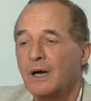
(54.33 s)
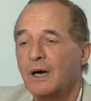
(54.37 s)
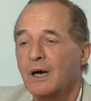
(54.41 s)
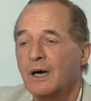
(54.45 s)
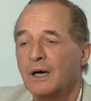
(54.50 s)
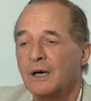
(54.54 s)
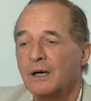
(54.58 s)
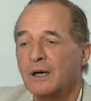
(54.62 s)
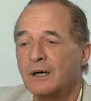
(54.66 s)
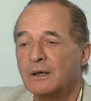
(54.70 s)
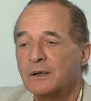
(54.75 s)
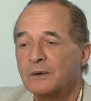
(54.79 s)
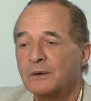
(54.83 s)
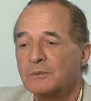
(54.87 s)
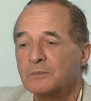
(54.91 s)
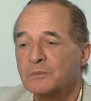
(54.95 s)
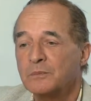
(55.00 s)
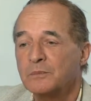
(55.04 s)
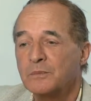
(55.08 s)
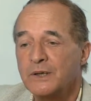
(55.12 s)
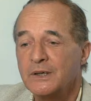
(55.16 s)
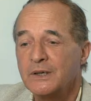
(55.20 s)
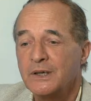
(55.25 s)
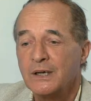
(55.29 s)

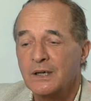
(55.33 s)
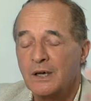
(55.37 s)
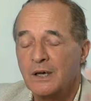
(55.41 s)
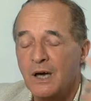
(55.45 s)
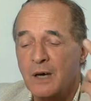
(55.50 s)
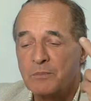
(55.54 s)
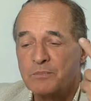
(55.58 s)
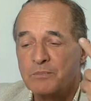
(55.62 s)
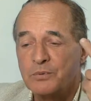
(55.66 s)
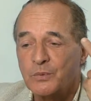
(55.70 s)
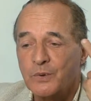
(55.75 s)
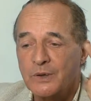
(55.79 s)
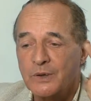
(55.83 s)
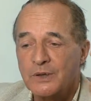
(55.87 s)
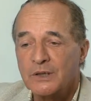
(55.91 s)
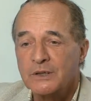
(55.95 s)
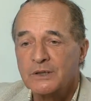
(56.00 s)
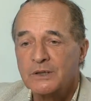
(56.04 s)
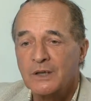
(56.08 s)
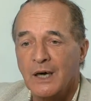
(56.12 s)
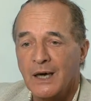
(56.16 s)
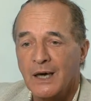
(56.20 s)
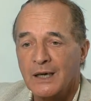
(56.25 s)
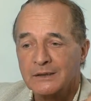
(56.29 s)
he had
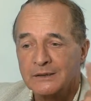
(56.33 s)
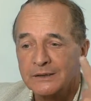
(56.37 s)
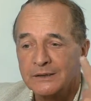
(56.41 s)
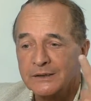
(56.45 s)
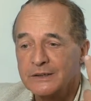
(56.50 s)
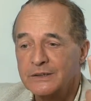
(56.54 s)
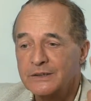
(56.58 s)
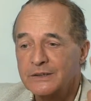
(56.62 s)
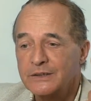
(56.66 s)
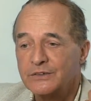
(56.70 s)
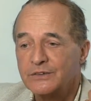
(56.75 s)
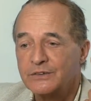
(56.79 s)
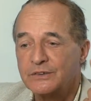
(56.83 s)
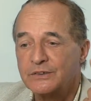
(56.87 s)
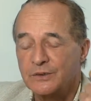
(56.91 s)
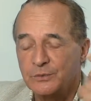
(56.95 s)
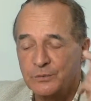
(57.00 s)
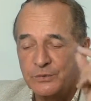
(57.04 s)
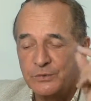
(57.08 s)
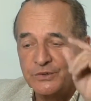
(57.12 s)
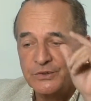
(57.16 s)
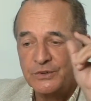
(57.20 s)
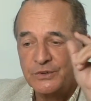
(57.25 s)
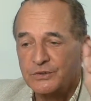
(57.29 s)
operated the eyelids.
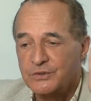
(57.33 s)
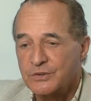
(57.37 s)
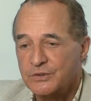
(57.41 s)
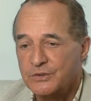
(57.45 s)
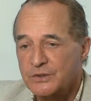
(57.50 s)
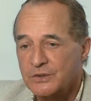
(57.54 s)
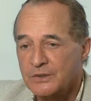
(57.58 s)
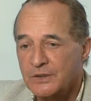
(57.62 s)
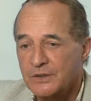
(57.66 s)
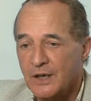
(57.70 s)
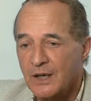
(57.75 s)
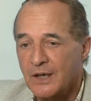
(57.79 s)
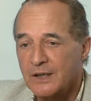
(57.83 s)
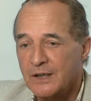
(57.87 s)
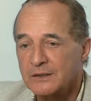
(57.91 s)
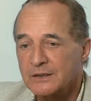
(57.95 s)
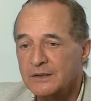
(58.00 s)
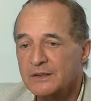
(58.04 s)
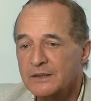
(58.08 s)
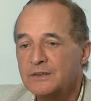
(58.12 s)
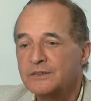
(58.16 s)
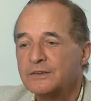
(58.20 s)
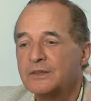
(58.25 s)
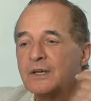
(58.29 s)
There were stitches in the
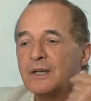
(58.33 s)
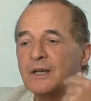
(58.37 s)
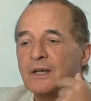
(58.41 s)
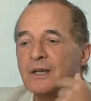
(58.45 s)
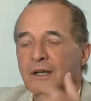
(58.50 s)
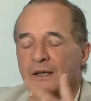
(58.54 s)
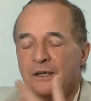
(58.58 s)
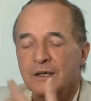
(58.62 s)
eyelids.